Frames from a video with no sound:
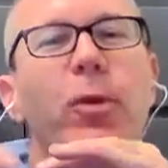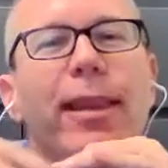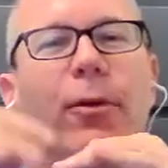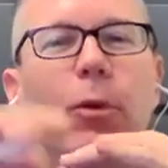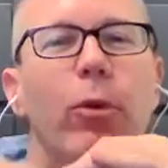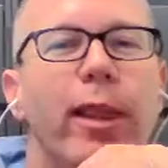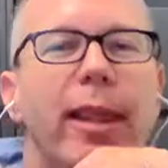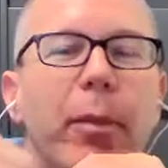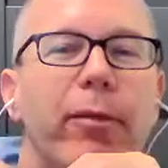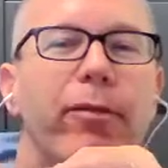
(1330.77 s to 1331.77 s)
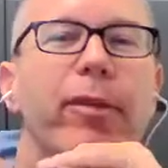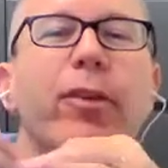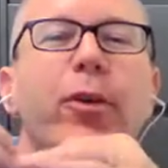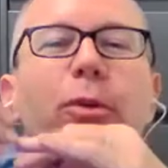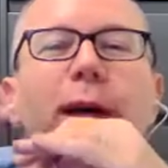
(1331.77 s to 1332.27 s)
I'll say one more thing
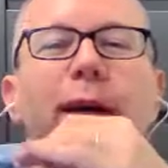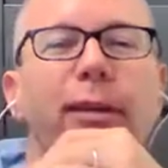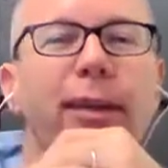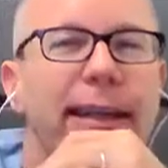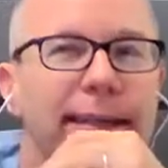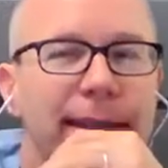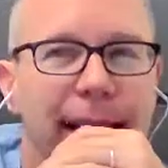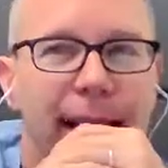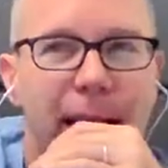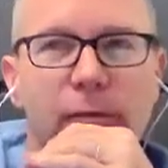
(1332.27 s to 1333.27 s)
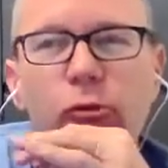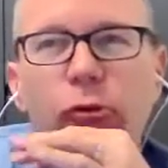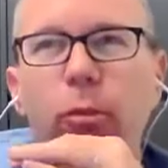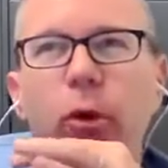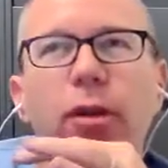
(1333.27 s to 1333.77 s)
about physical recovery is that
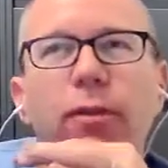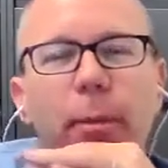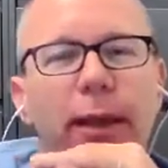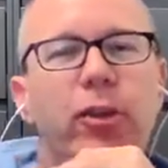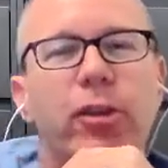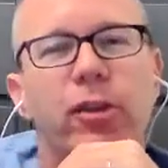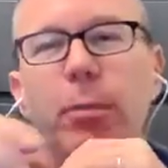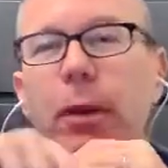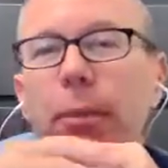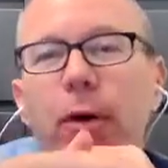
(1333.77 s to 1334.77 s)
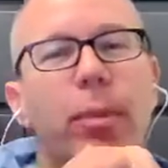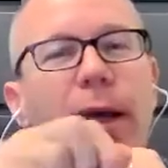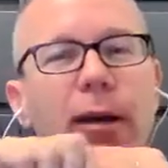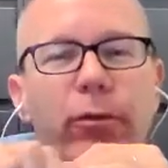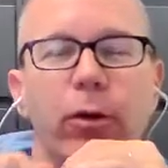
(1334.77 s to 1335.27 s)
for most of our patients, some
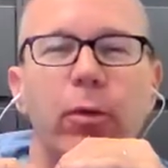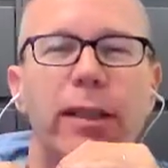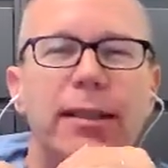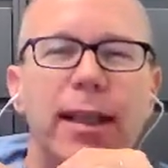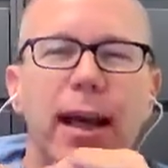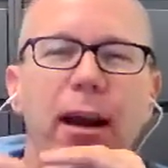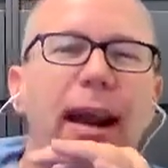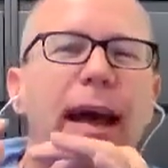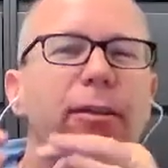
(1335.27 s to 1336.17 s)
people go back at 4 weeks.